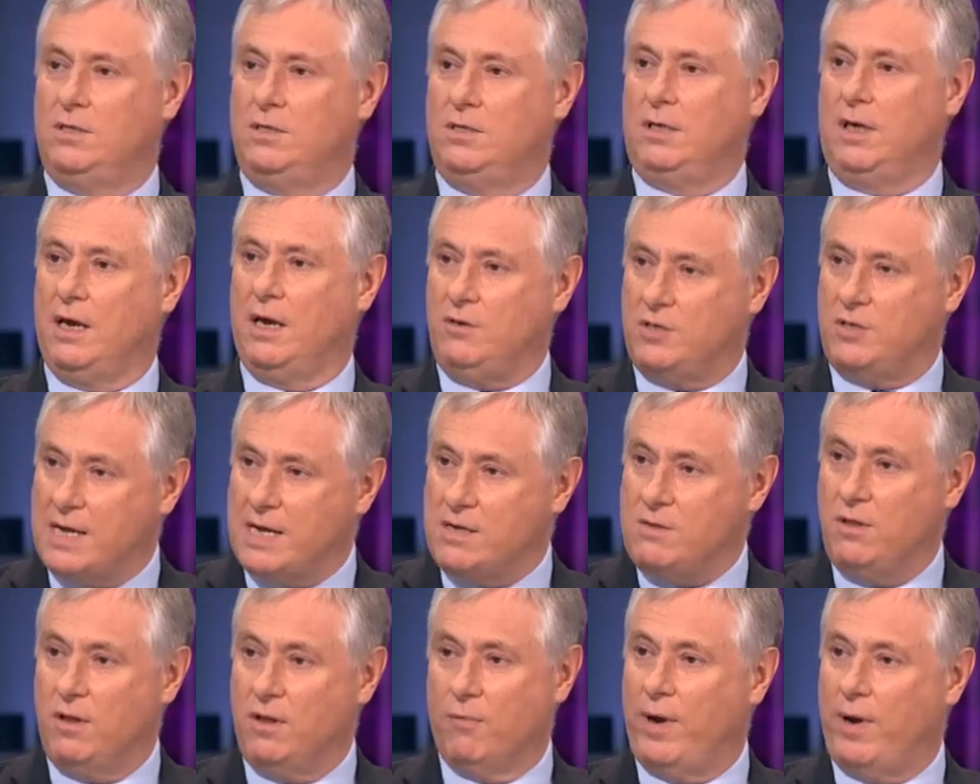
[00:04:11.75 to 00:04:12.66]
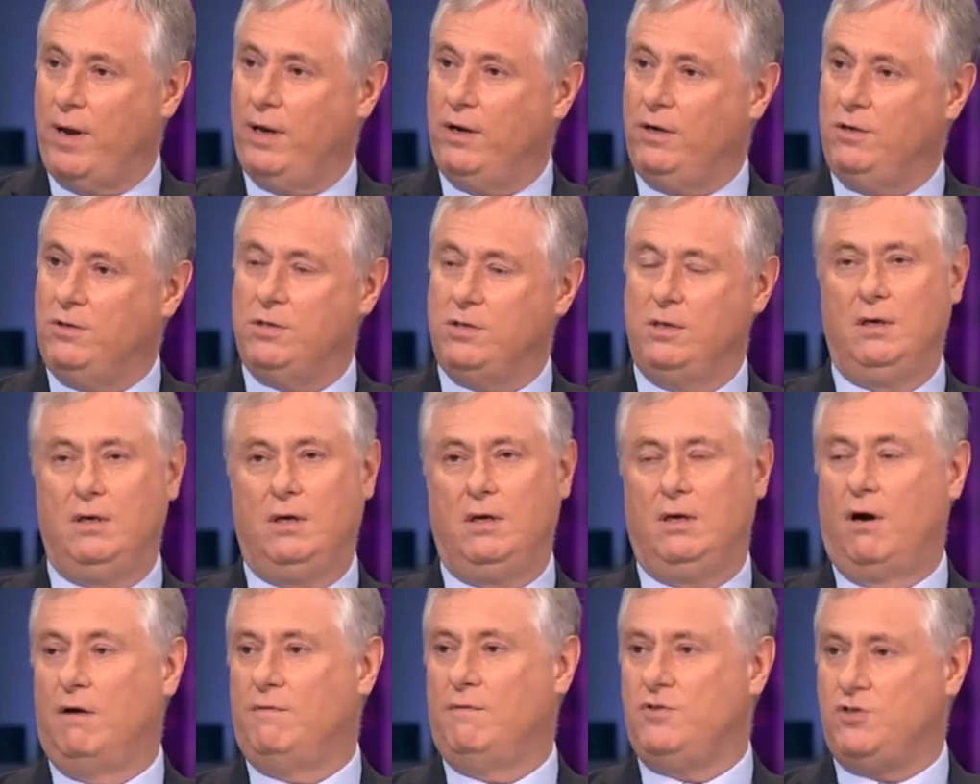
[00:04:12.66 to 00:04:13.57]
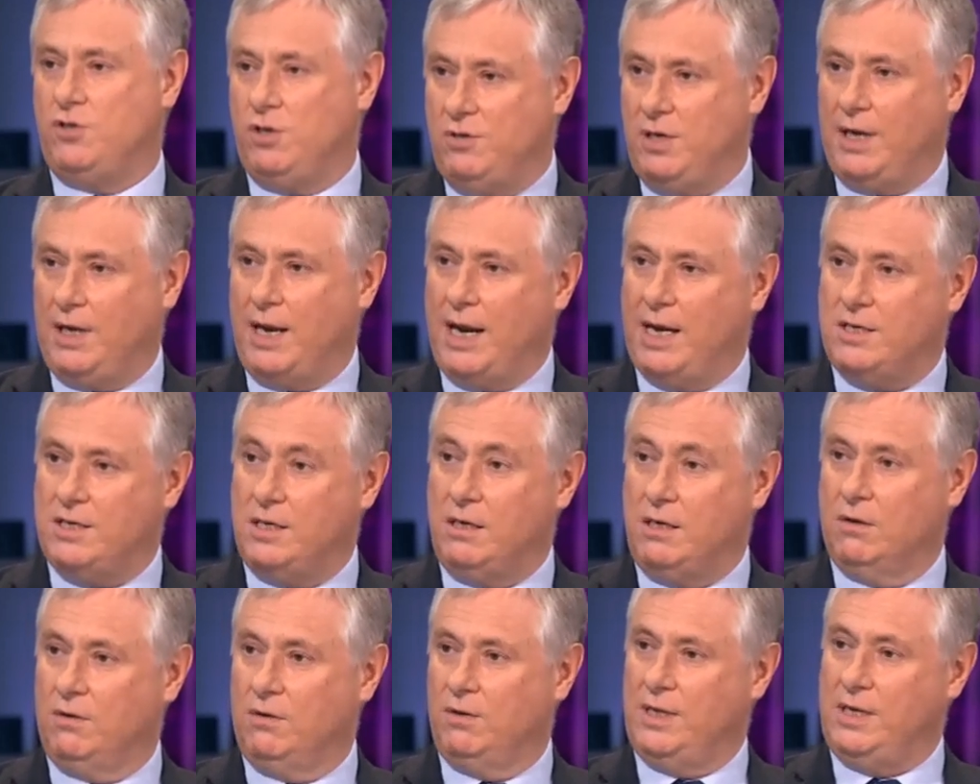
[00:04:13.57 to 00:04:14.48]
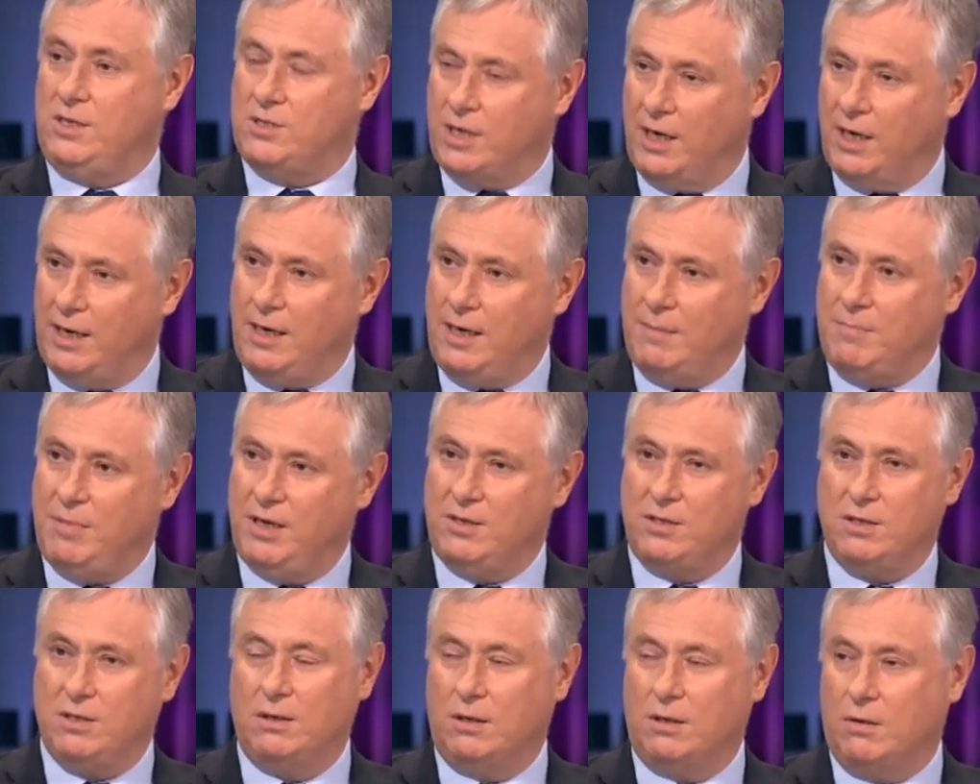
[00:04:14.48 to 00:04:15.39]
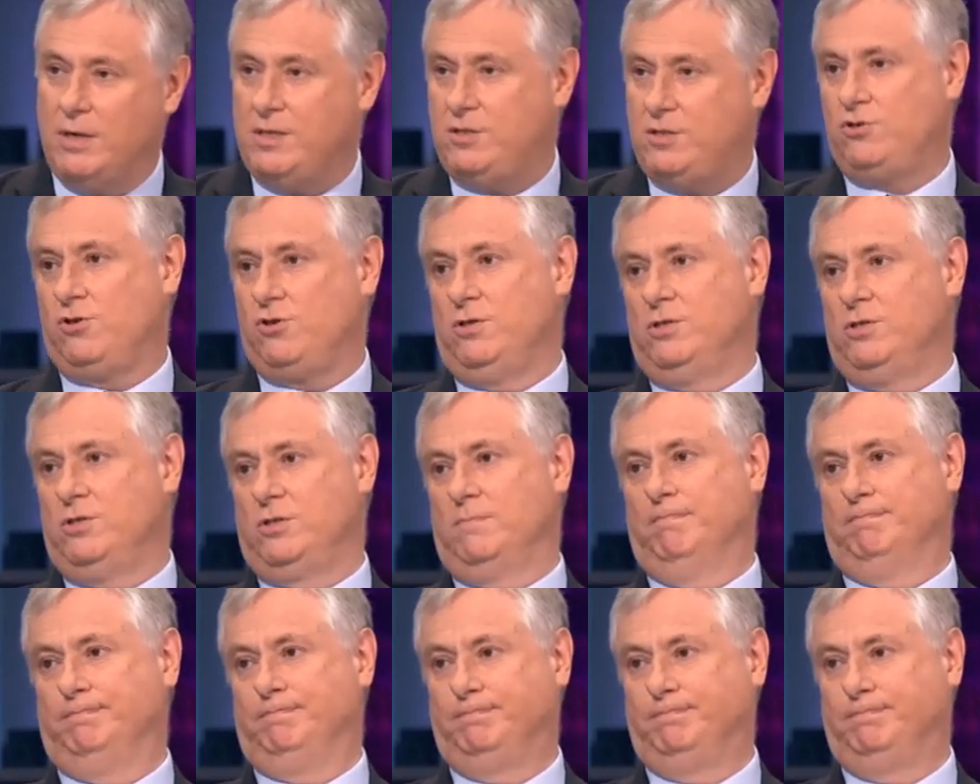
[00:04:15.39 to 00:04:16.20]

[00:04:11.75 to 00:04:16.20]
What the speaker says: to go down the road of adjudicating on these highly political questions.